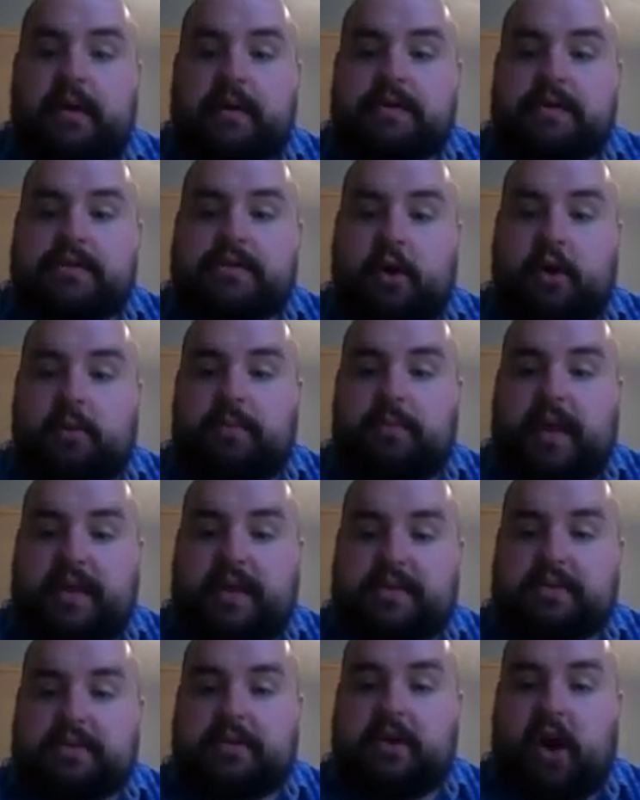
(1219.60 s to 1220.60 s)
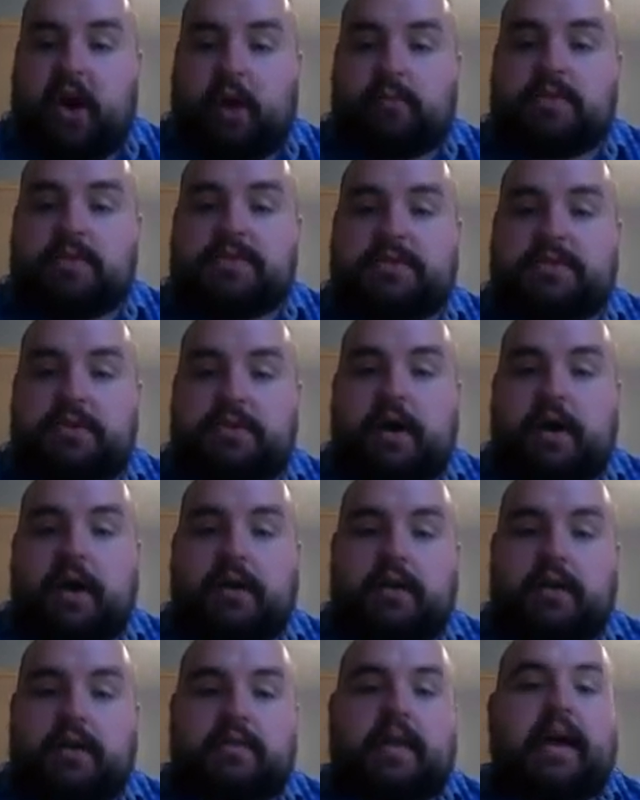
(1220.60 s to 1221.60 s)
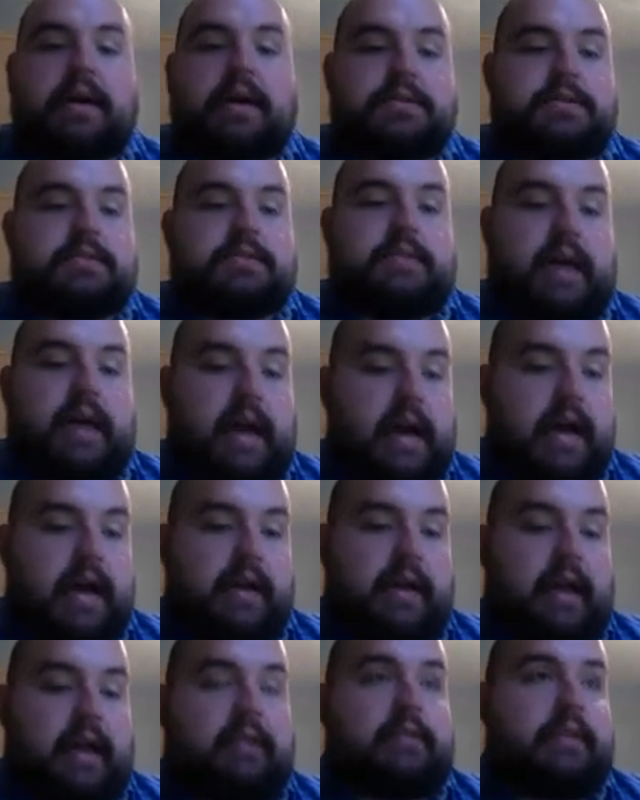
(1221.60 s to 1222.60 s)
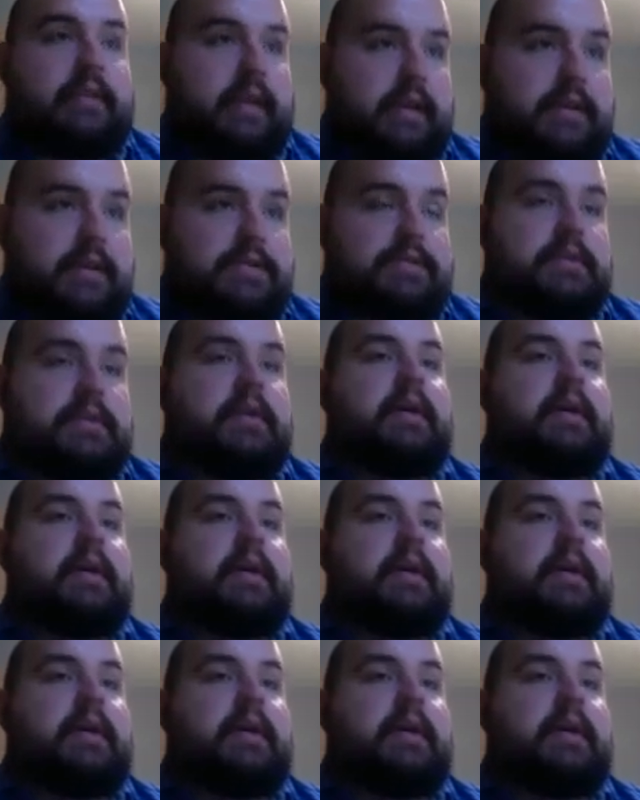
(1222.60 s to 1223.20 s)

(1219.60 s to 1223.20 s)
So basically, almost 200,000 died at least